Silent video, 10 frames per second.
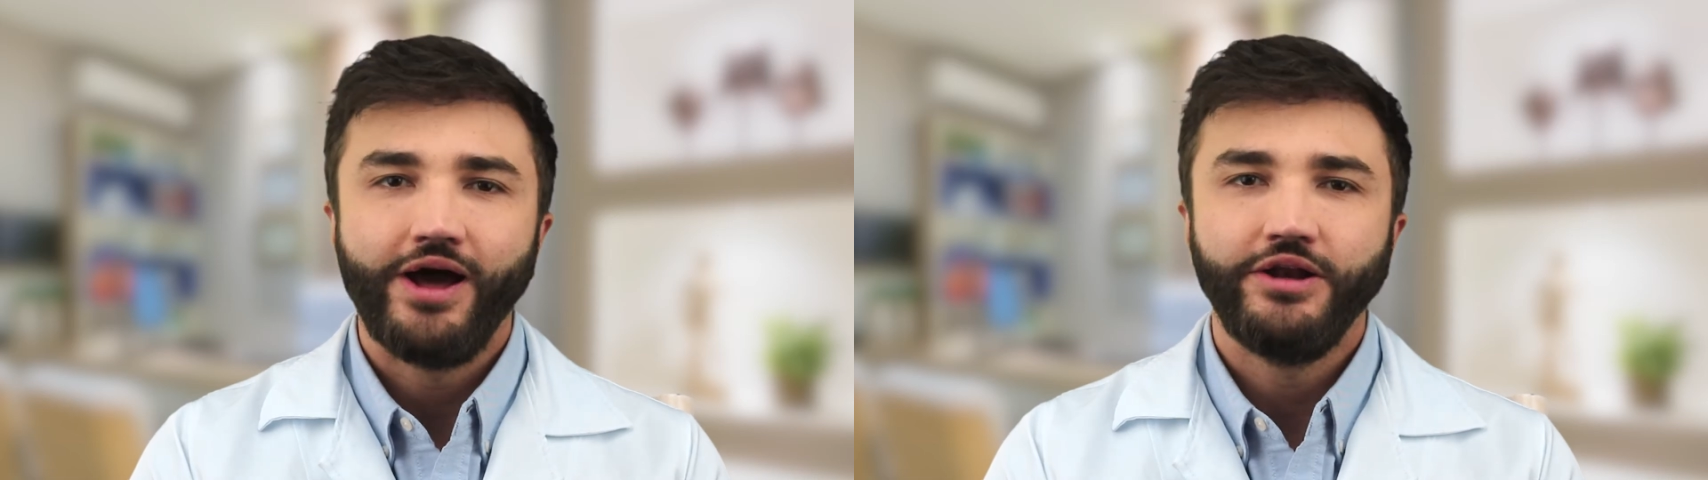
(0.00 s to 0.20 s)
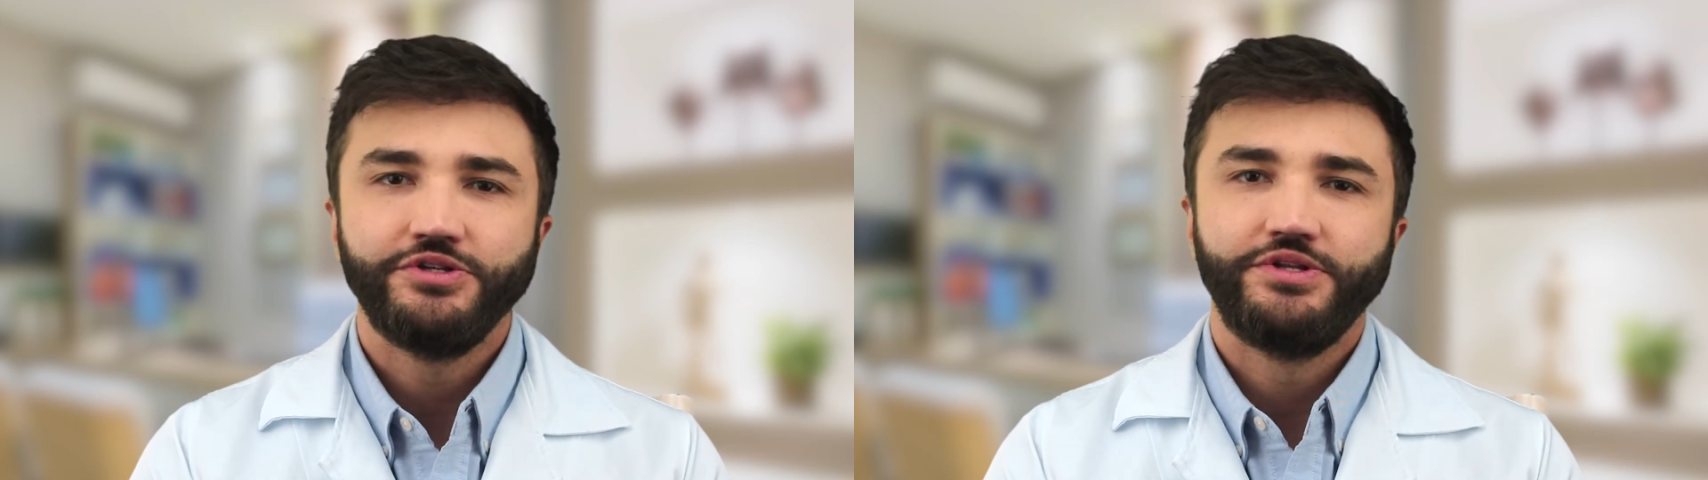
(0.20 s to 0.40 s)

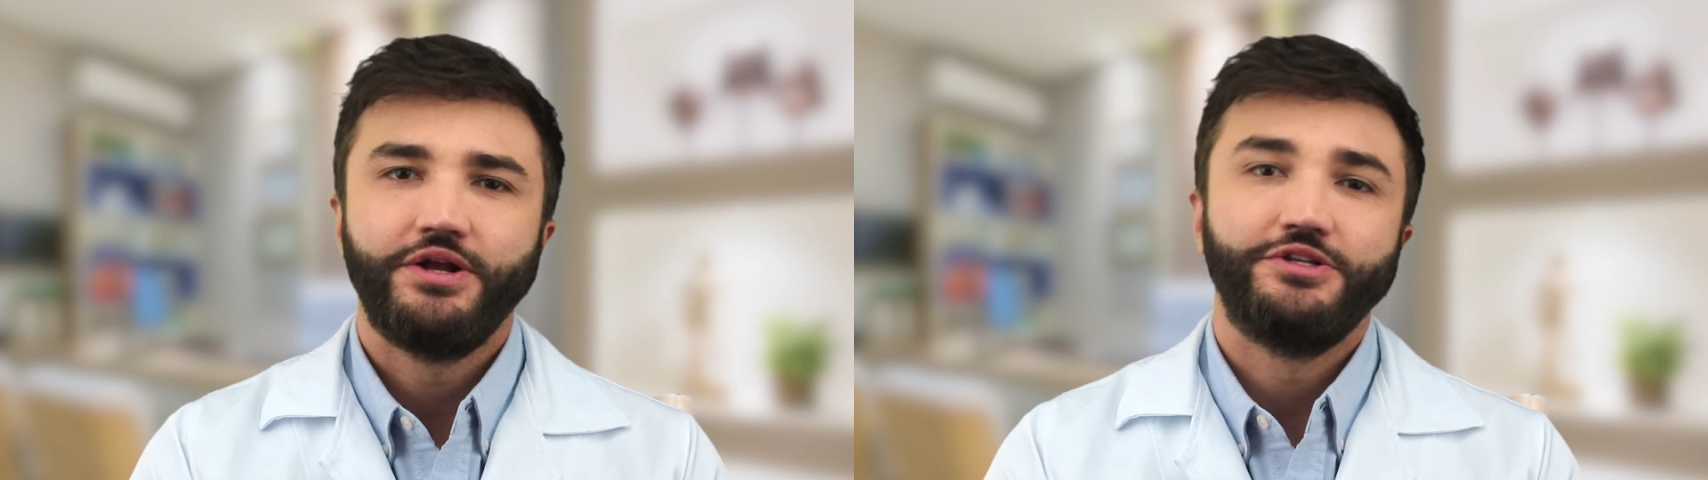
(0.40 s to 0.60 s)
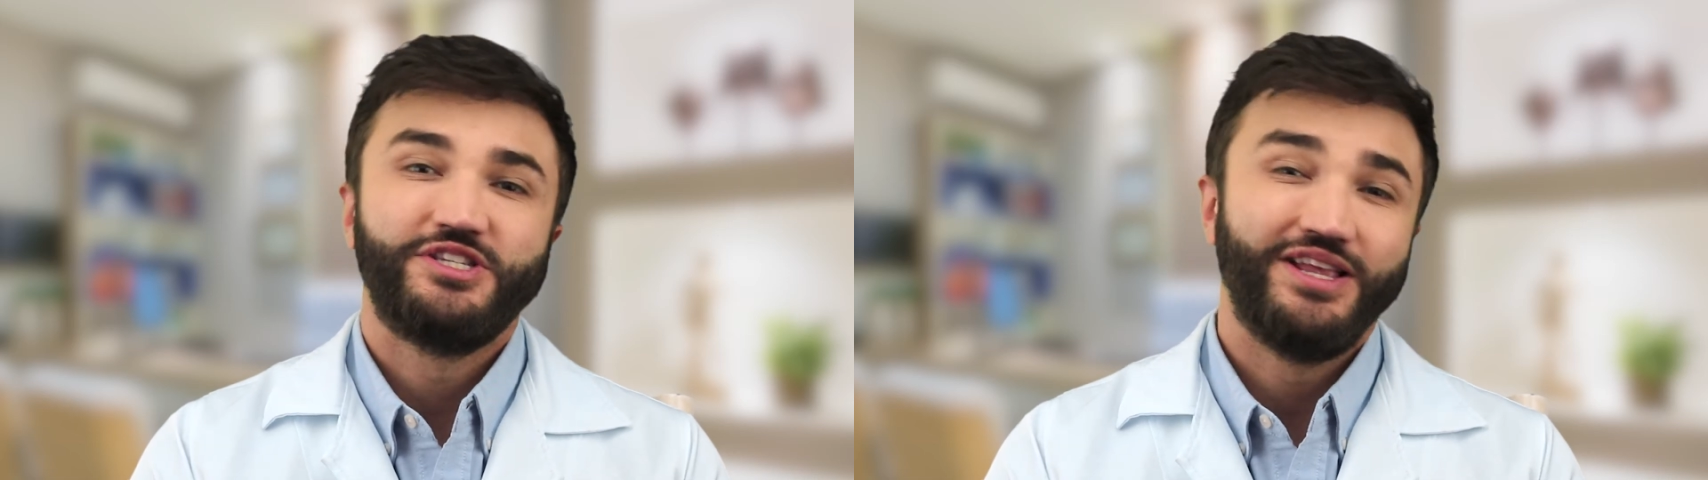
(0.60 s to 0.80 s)
areas
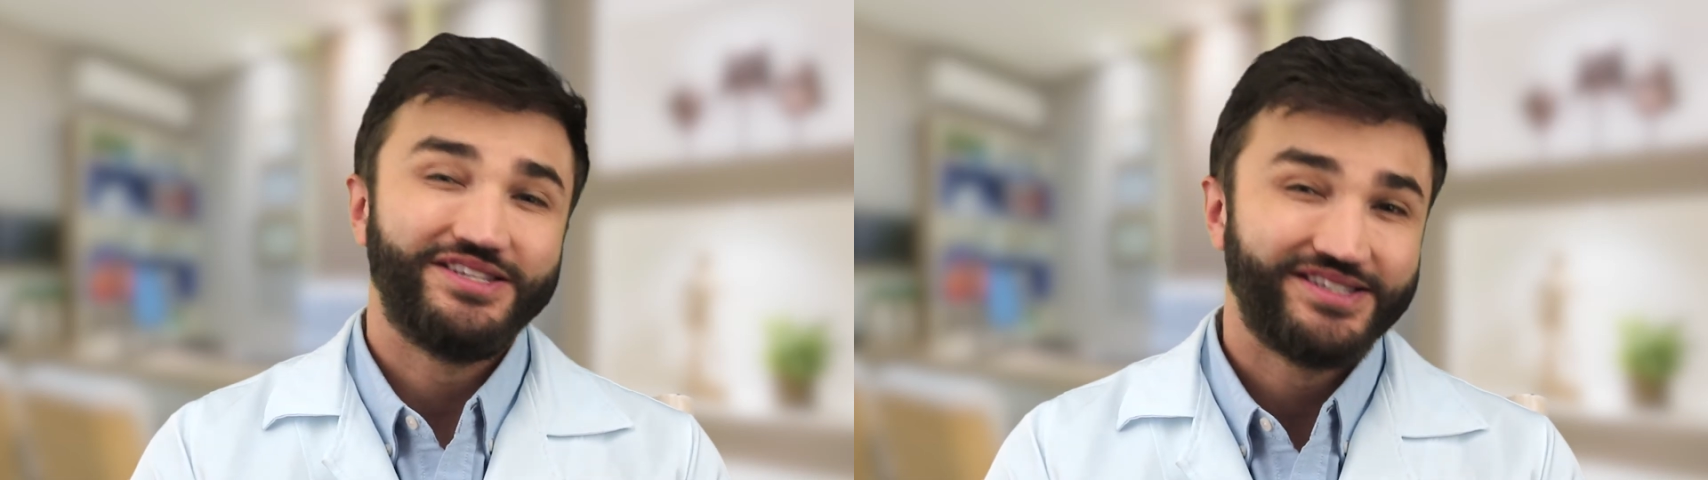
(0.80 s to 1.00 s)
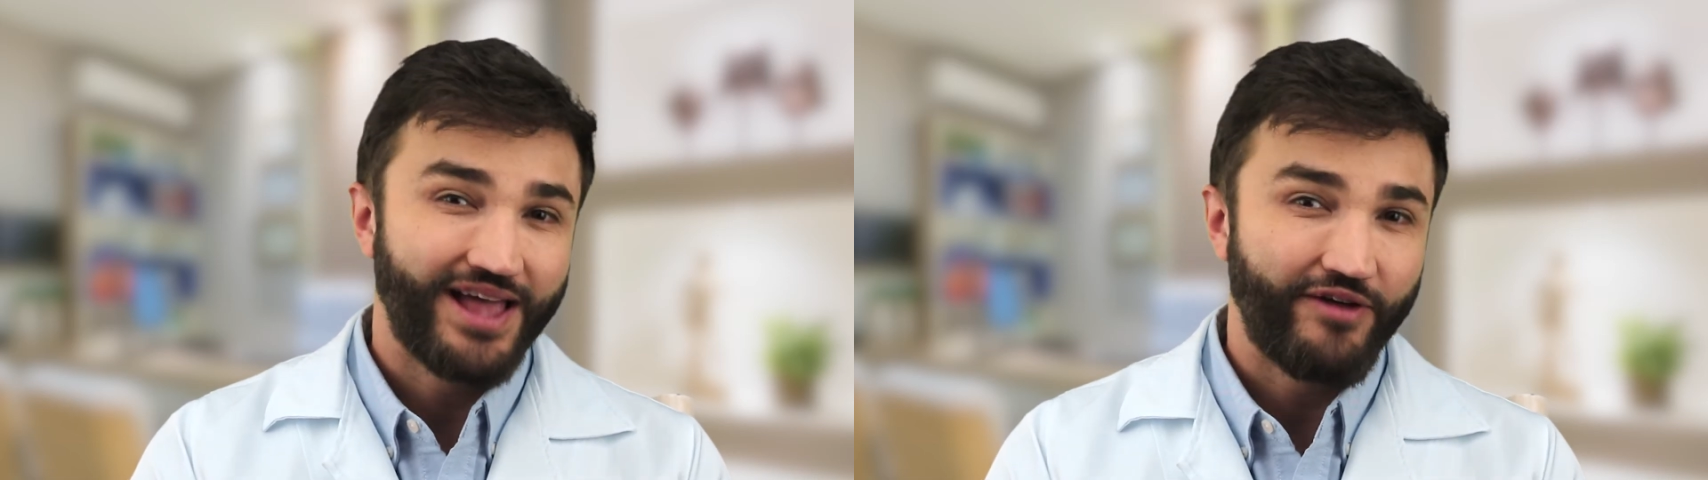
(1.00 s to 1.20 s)
that it's the
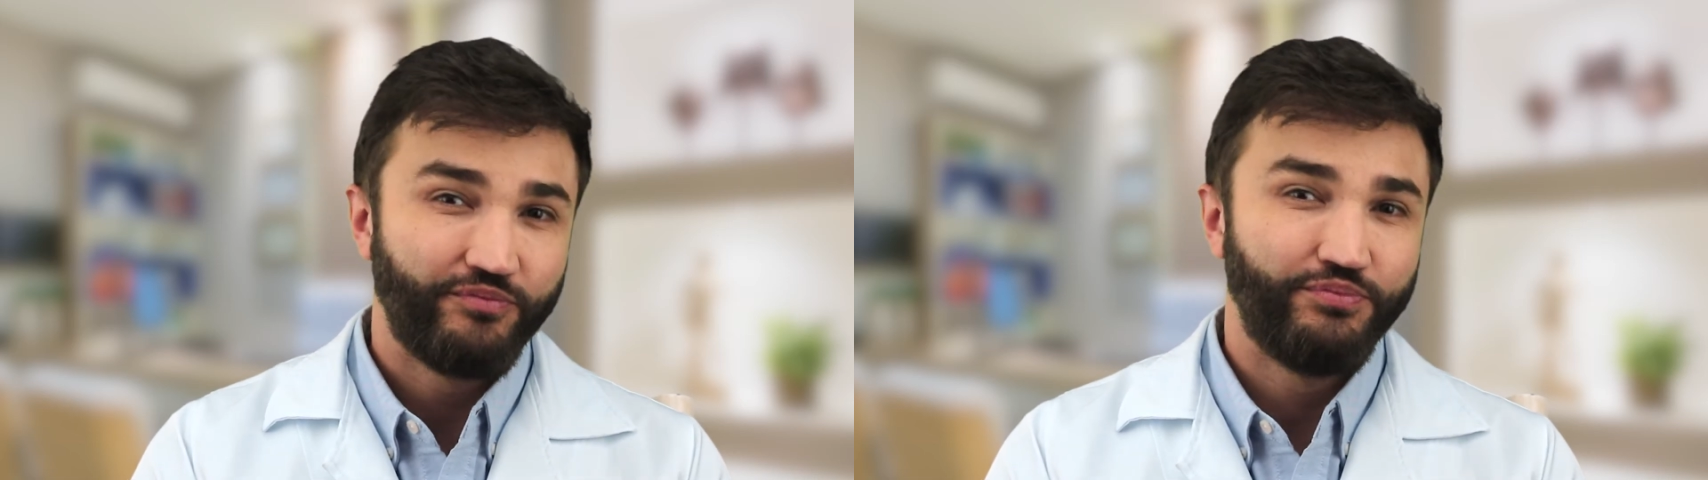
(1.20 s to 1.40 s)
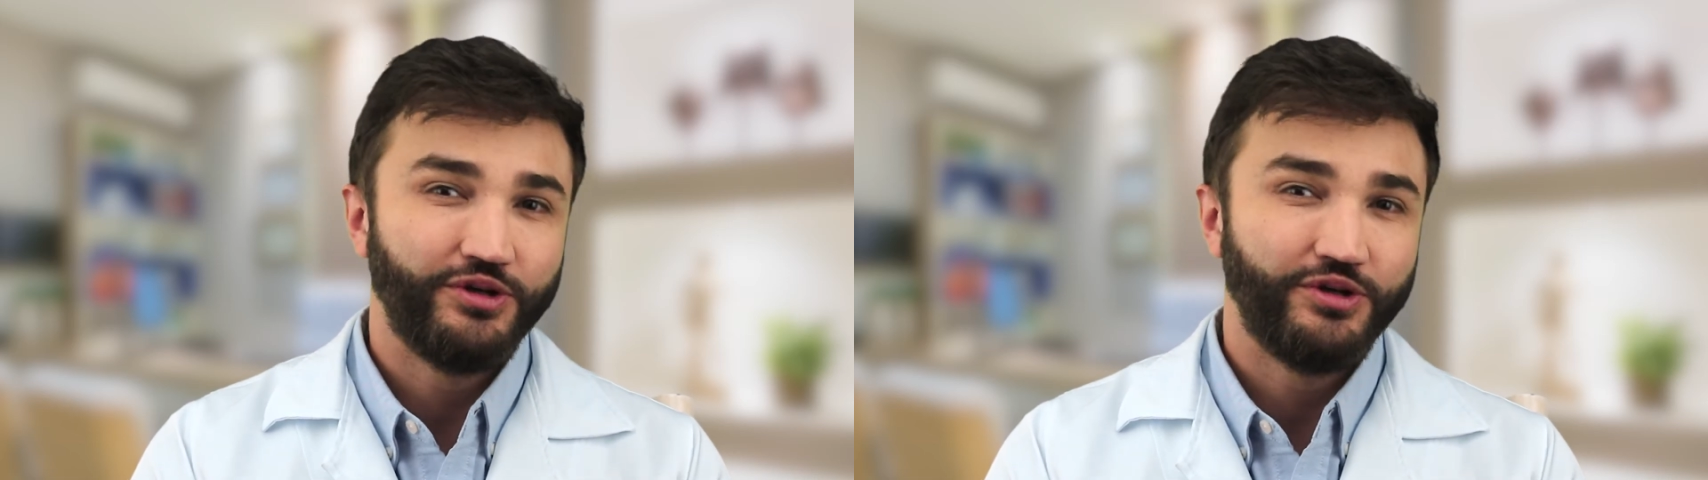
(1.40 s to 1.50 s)
staff